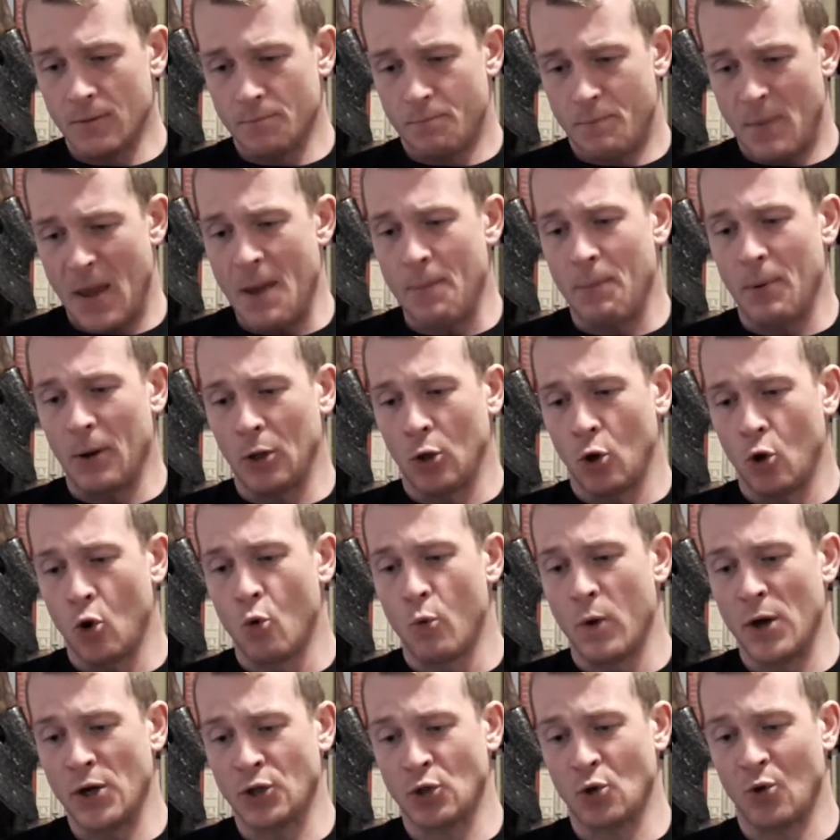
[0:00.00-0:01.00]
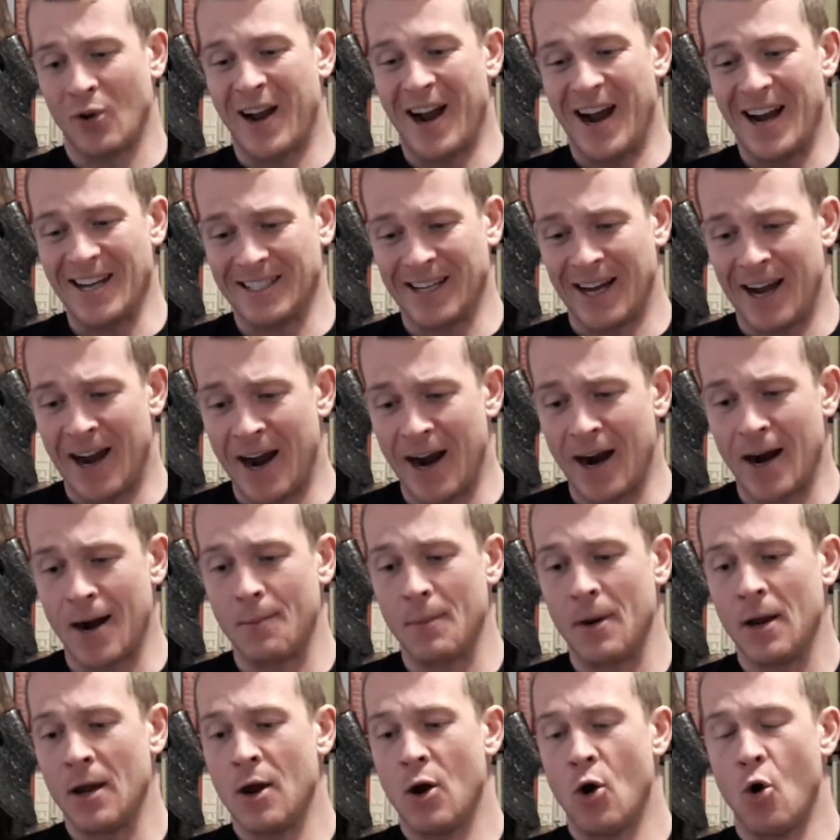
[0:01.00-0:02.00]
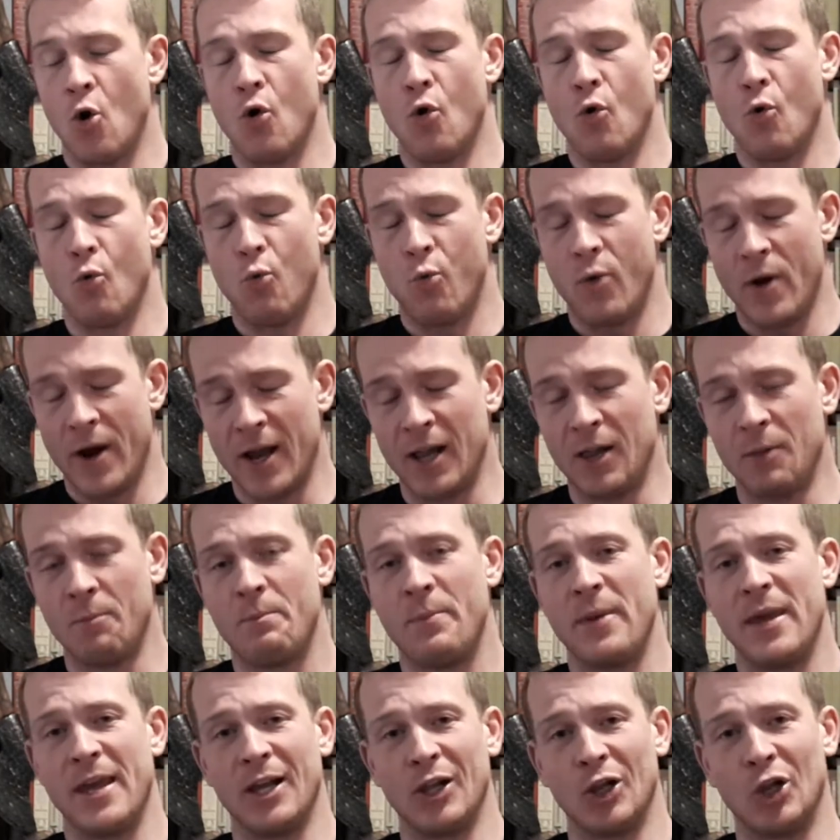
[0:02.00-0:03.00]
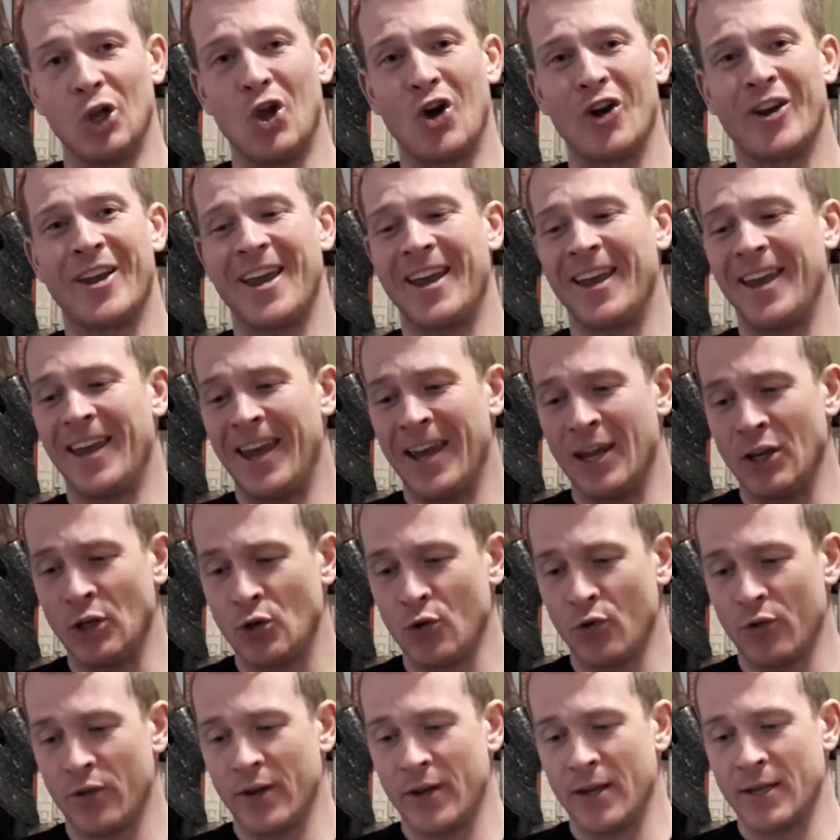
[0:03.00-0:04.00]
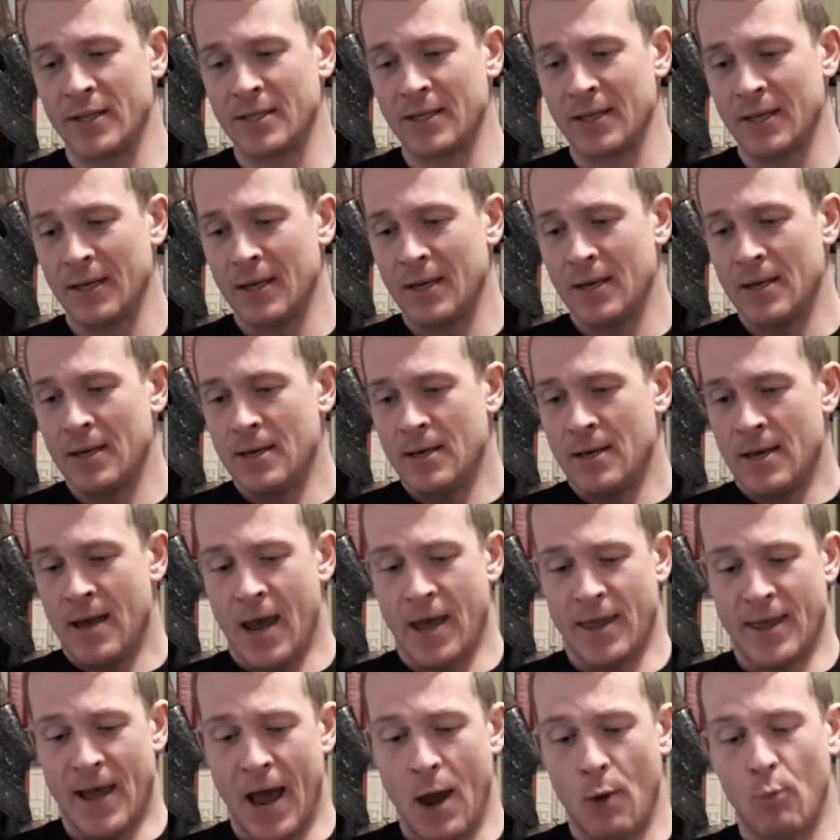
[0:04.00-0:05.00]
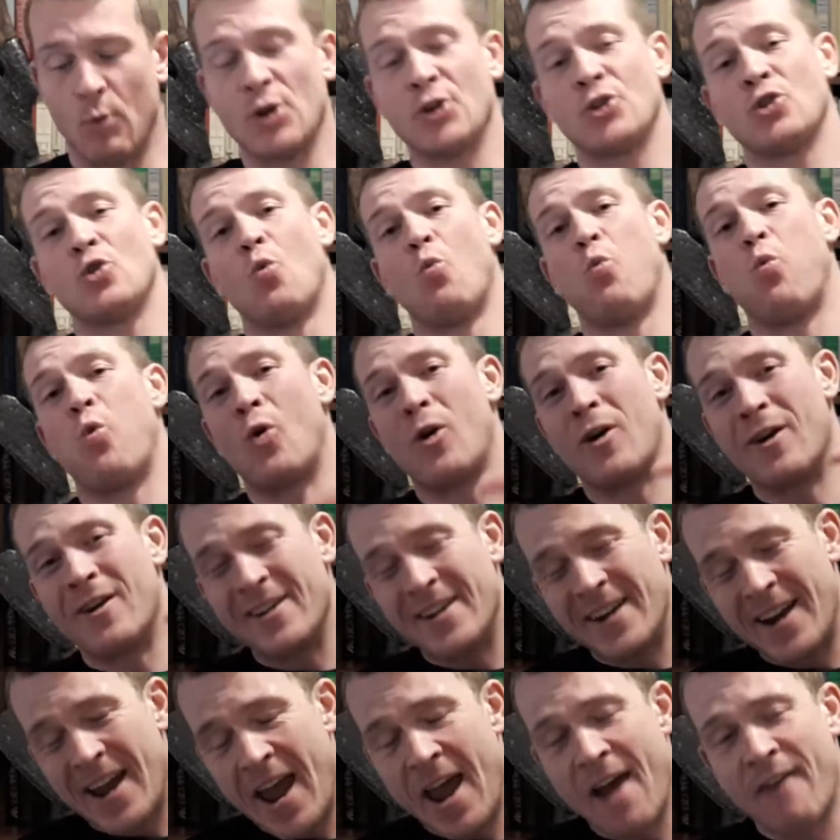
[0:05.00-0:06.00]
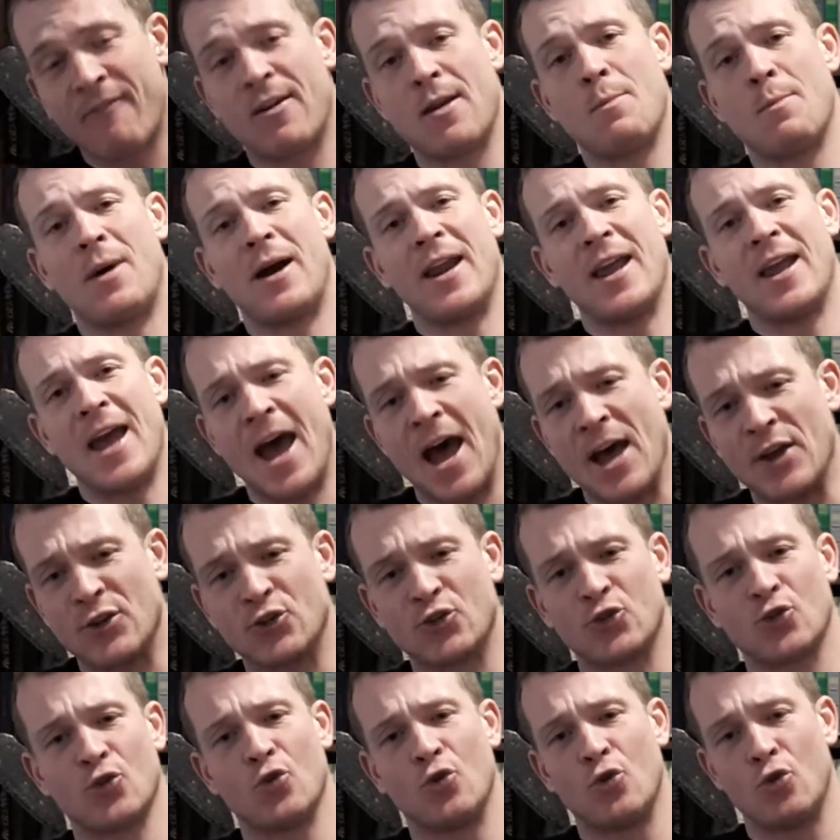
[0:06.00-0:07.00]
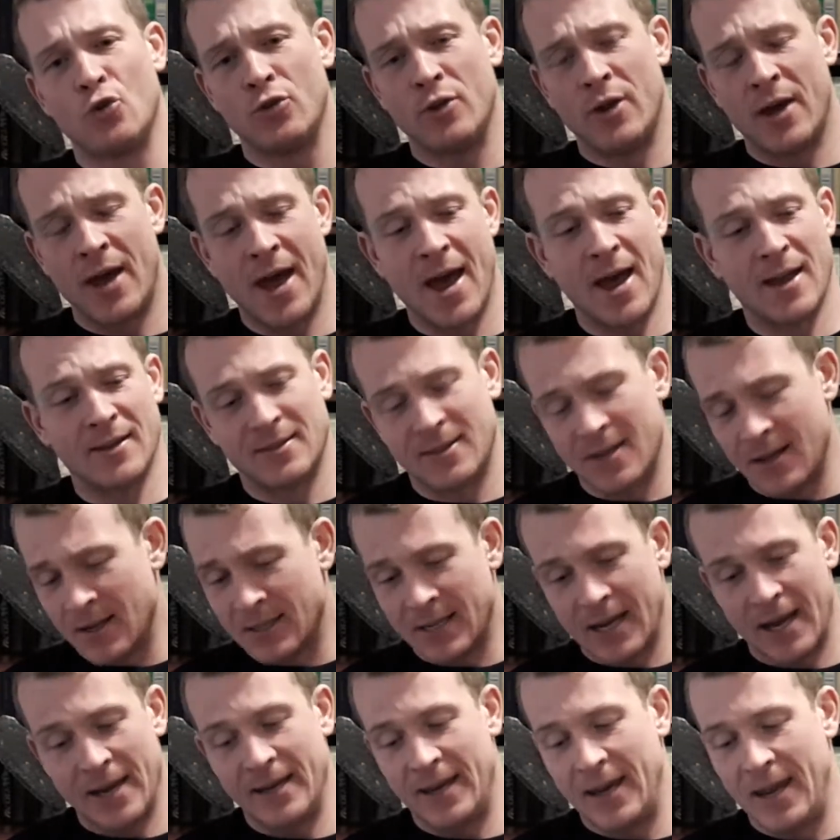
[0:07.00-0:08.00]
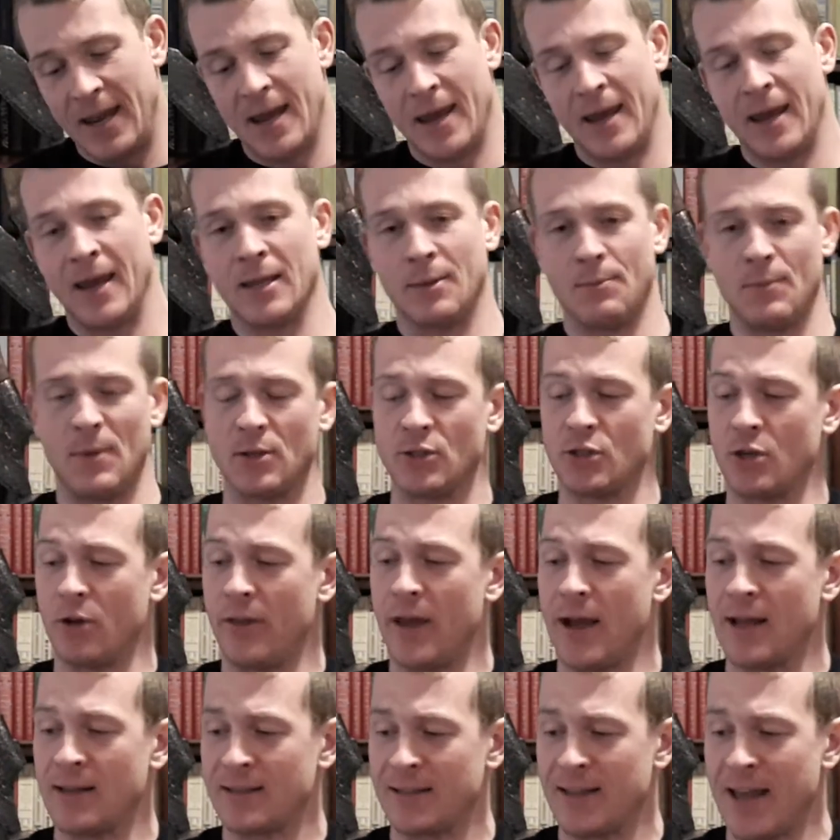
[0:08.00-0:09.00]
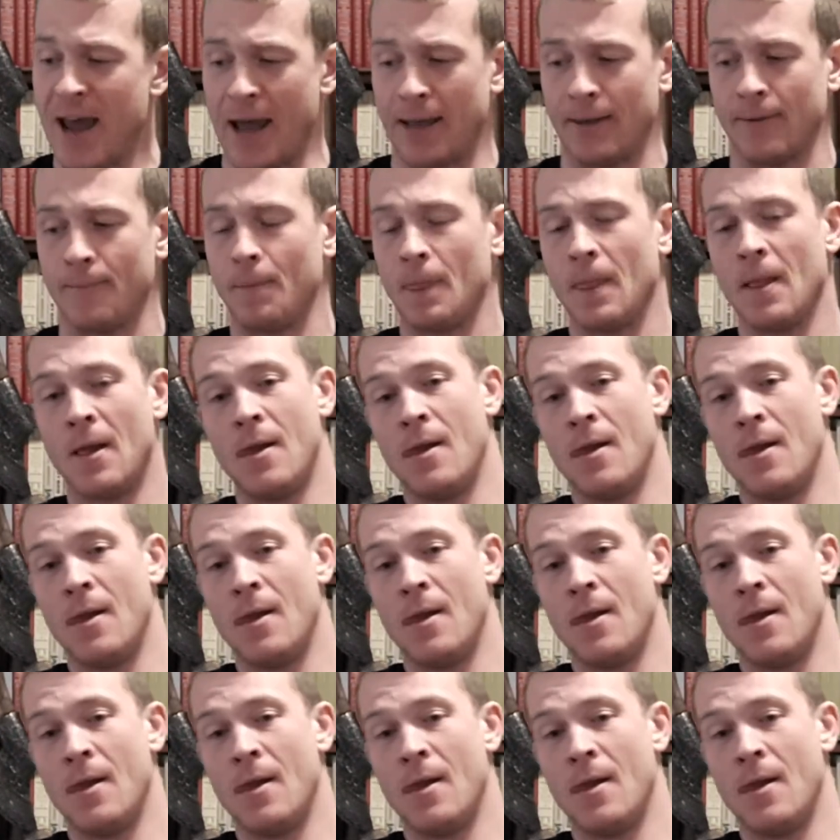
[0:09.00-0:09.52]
people who wish to cause harm will be looking into this, and I wish to warn everybody as soon as this idea hit me. So that's that.